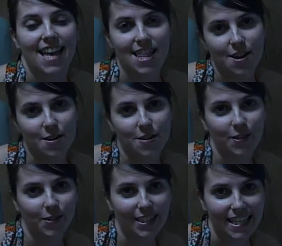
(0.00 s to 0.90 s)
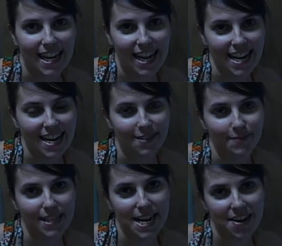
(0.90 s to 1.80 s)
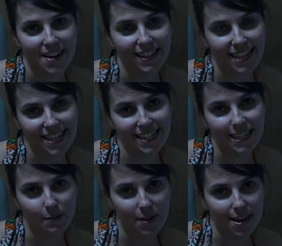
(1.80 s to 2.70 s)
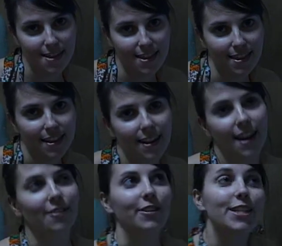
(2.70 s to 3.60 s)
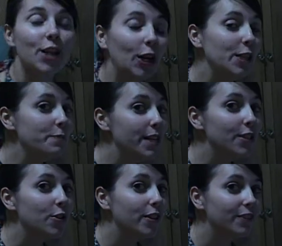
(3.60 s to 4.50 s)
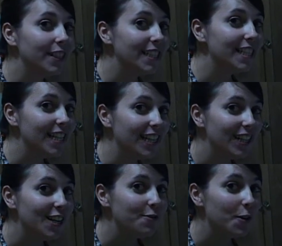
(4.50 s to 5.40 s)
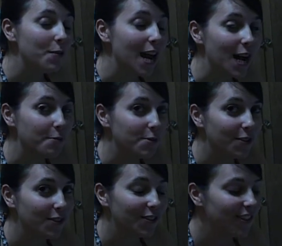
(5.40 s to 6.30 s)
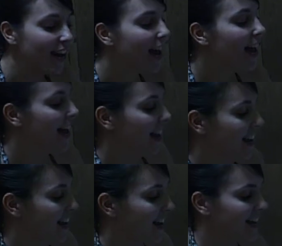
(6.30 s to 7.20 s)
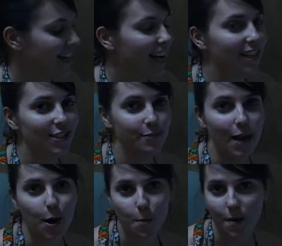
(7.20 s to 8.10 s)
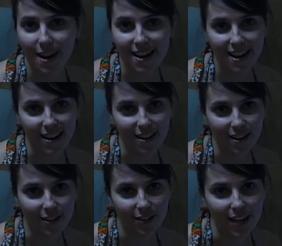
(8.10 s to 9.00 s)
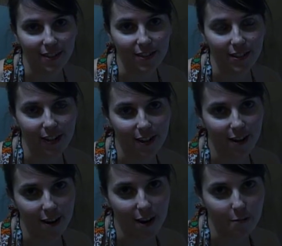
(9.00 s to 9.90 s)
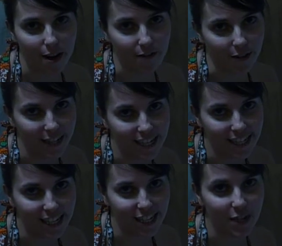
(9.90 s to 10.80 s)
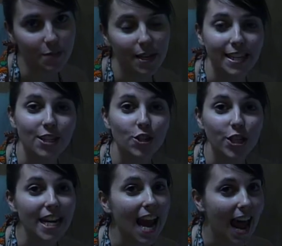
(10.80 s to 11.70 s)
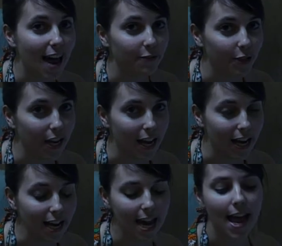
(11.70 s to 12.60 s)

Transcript: Hello, I am Tara Lynn Smith, returned Peace Corps volunteer from Cameroon, and as you may or may not know, I've started a nonprofit organization, Peace Tree Africa,